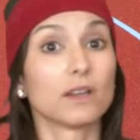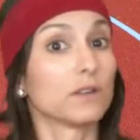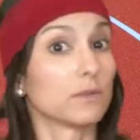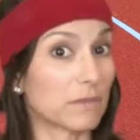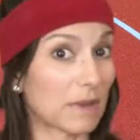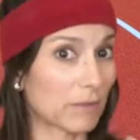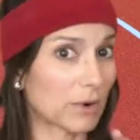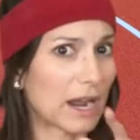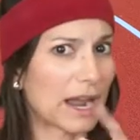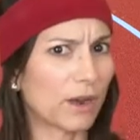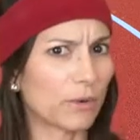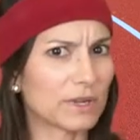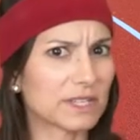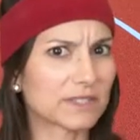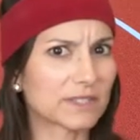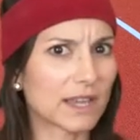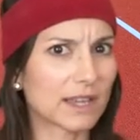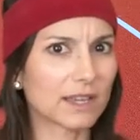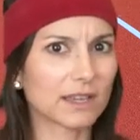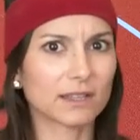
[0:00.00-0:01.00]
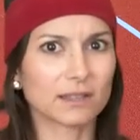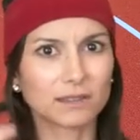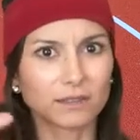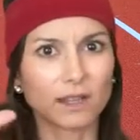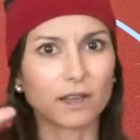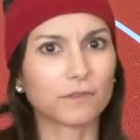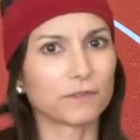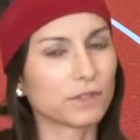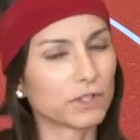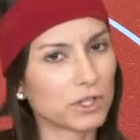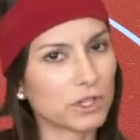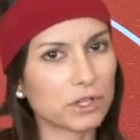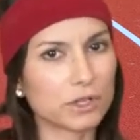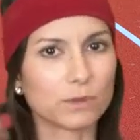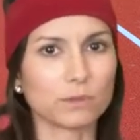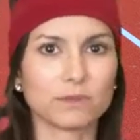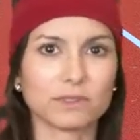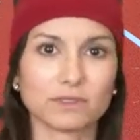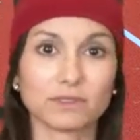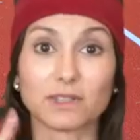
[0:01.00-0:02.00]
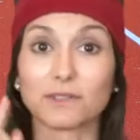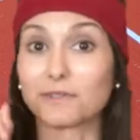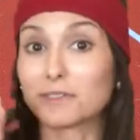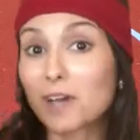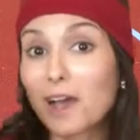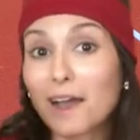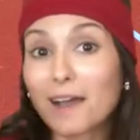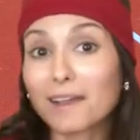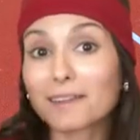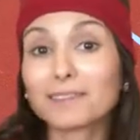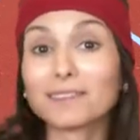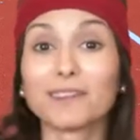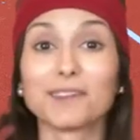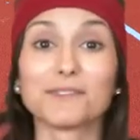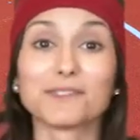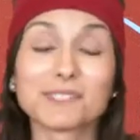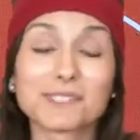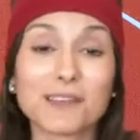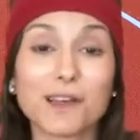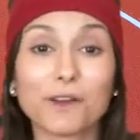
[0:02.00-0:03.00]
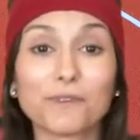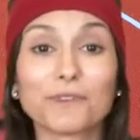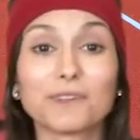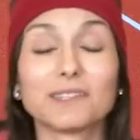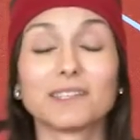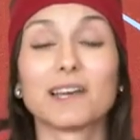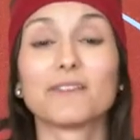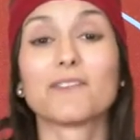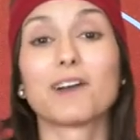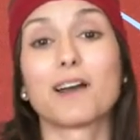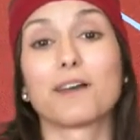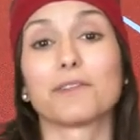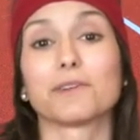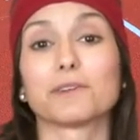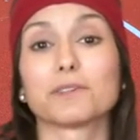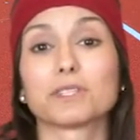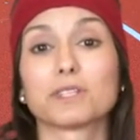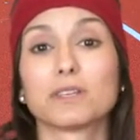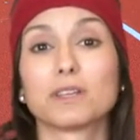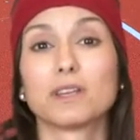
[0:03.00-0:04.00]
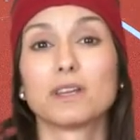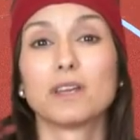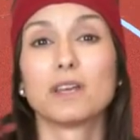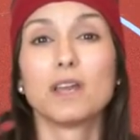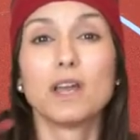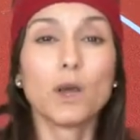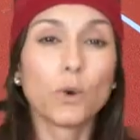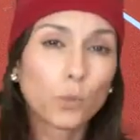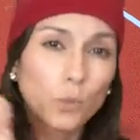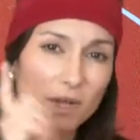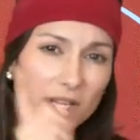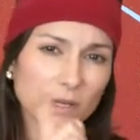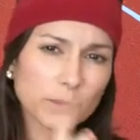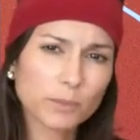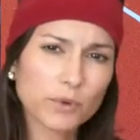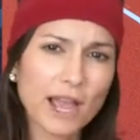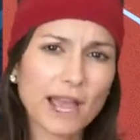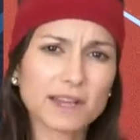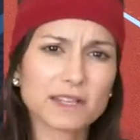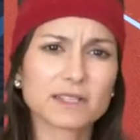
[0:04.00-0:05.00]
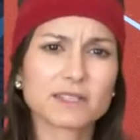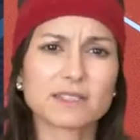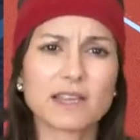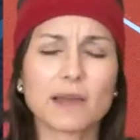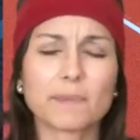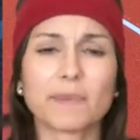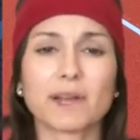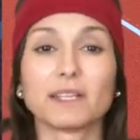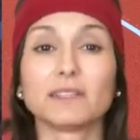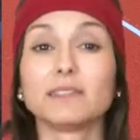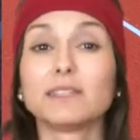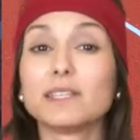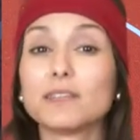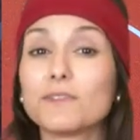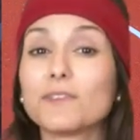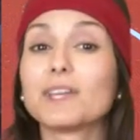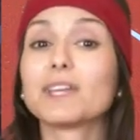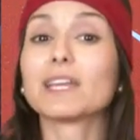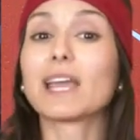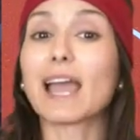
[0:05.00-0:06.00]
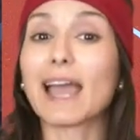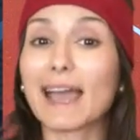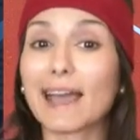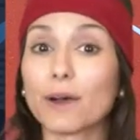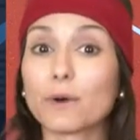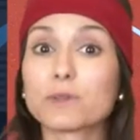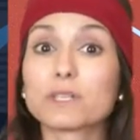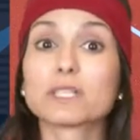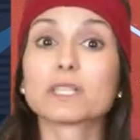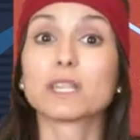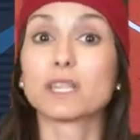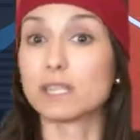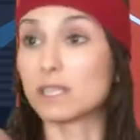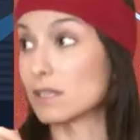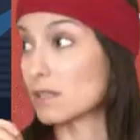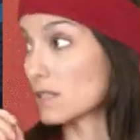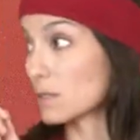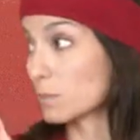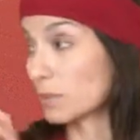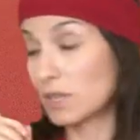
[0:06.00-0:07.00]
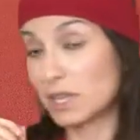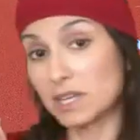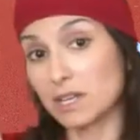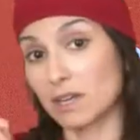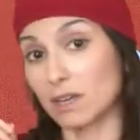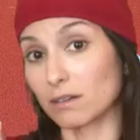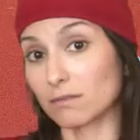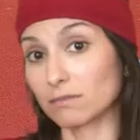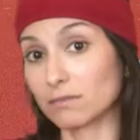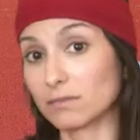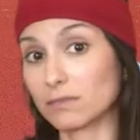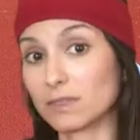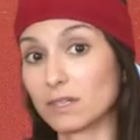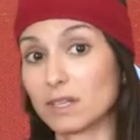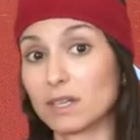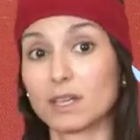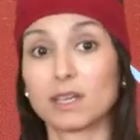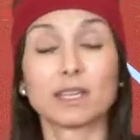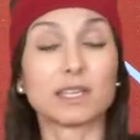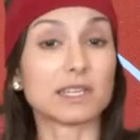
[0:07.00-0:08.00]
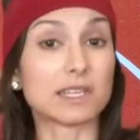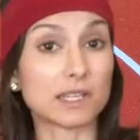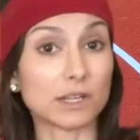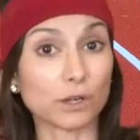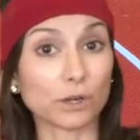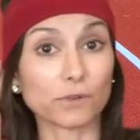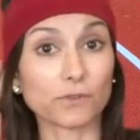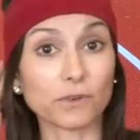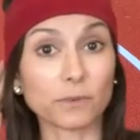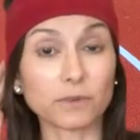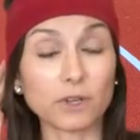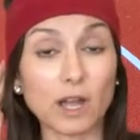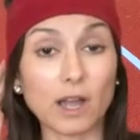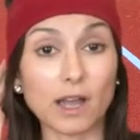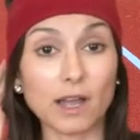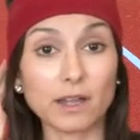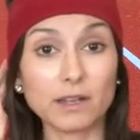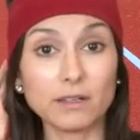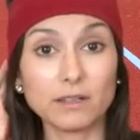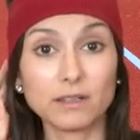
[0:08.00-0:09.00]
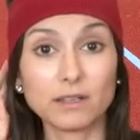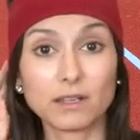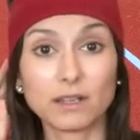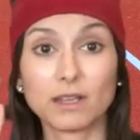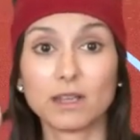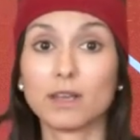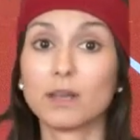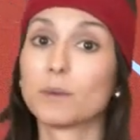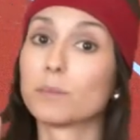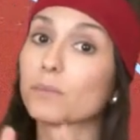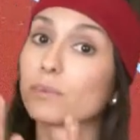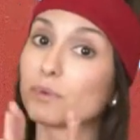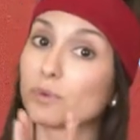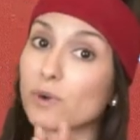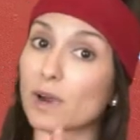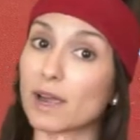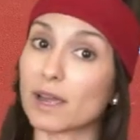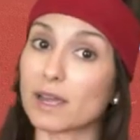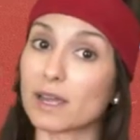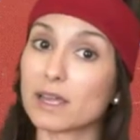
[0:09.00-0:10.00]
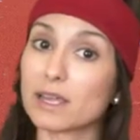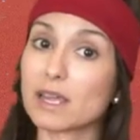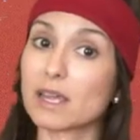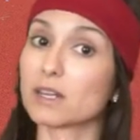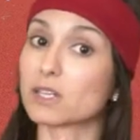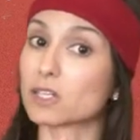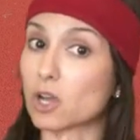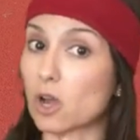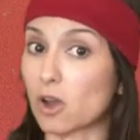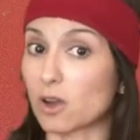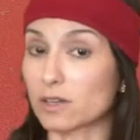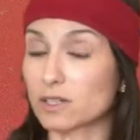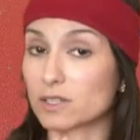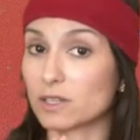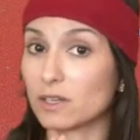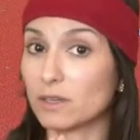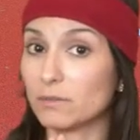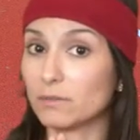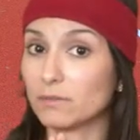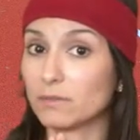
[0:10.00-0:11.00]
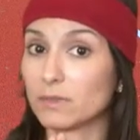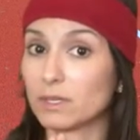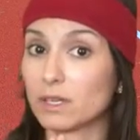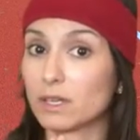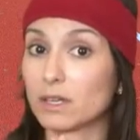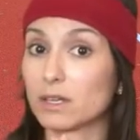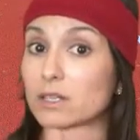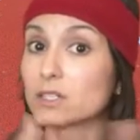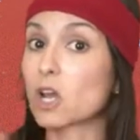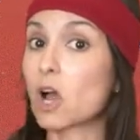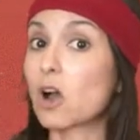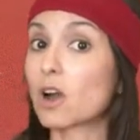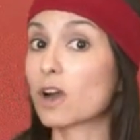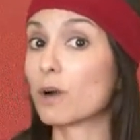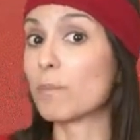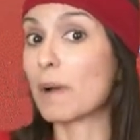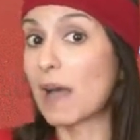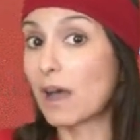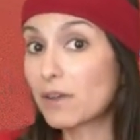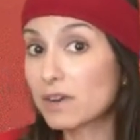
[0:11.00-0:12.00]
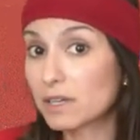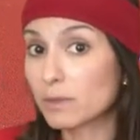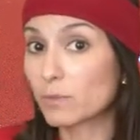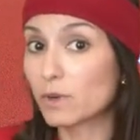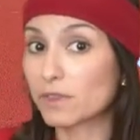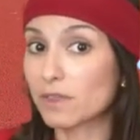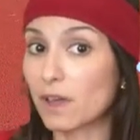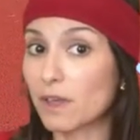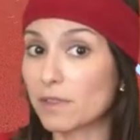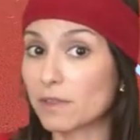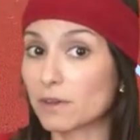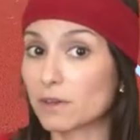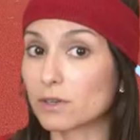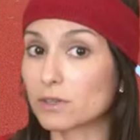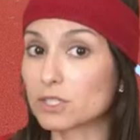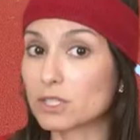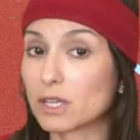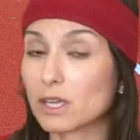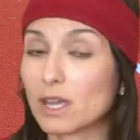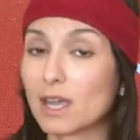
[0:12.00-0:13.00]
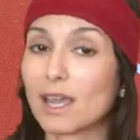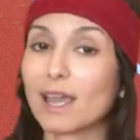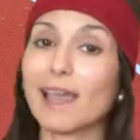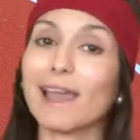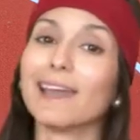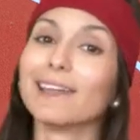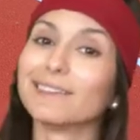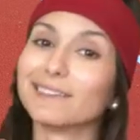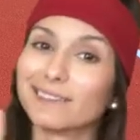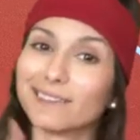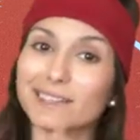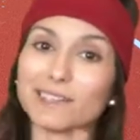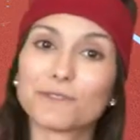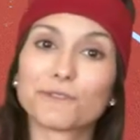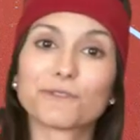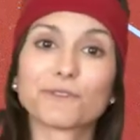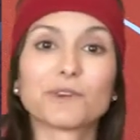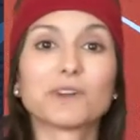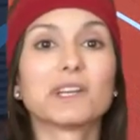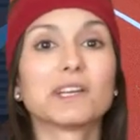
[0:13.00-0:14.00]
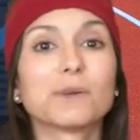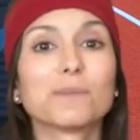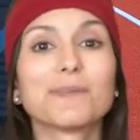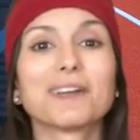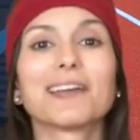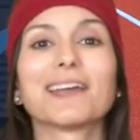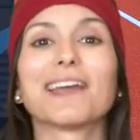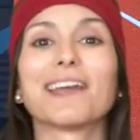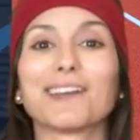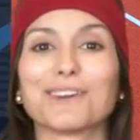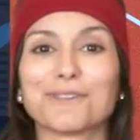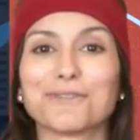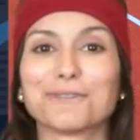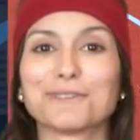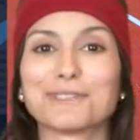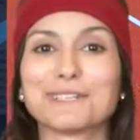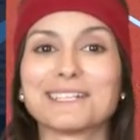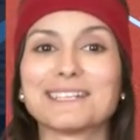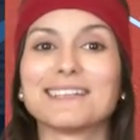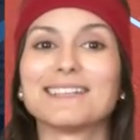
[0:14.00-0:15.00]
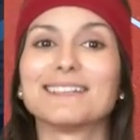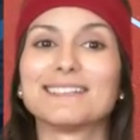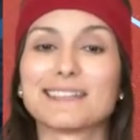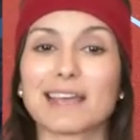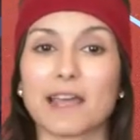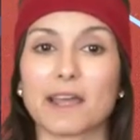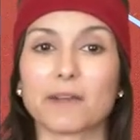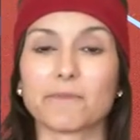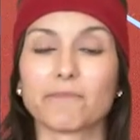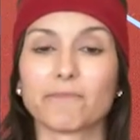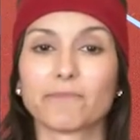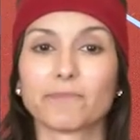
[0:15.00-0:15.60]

Remember how we say it? Love cubed. Love God, love self, and love others. We can practice that by living out this plan. Hear from God, pray and talk to Him, talk about Him with others, and live for Him every day.